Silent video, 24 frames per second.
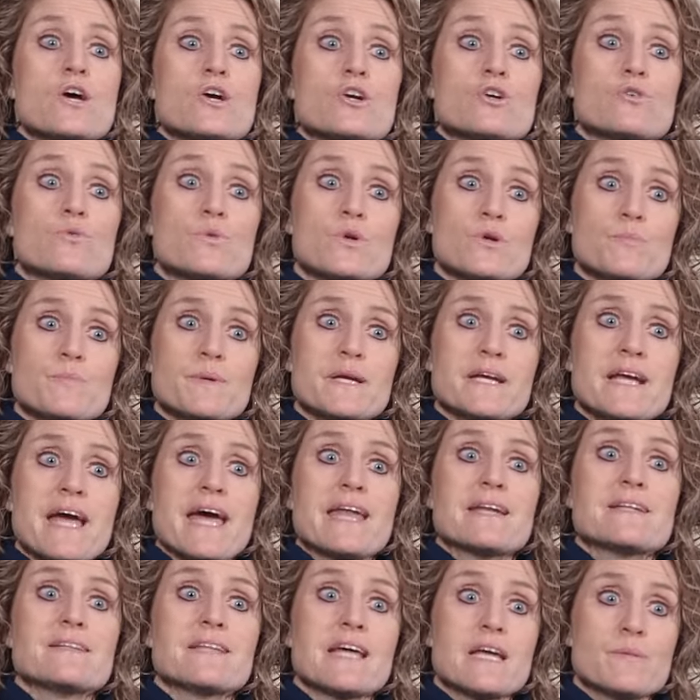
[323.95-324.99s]
grouping
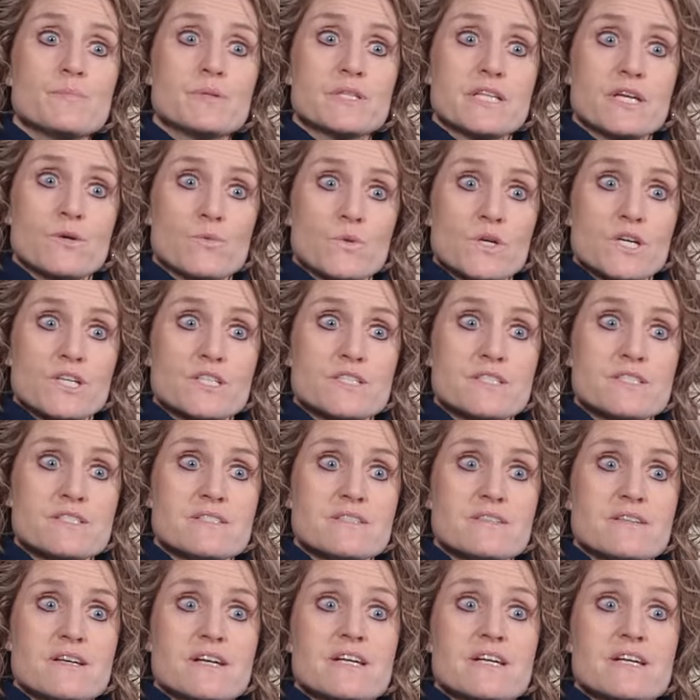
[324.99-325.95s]
and labeling words,